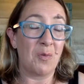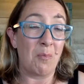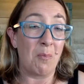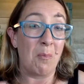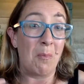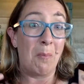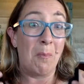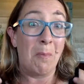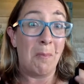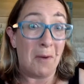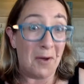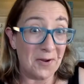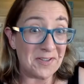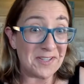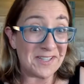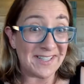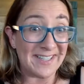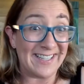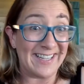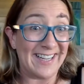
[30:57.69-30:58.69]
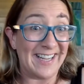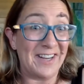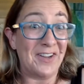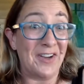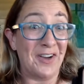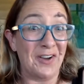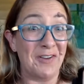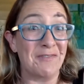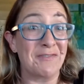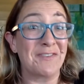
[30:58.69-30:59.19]
mostly and
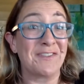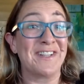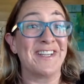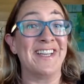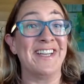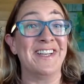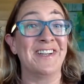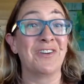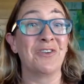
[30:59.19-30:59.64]
hopefully in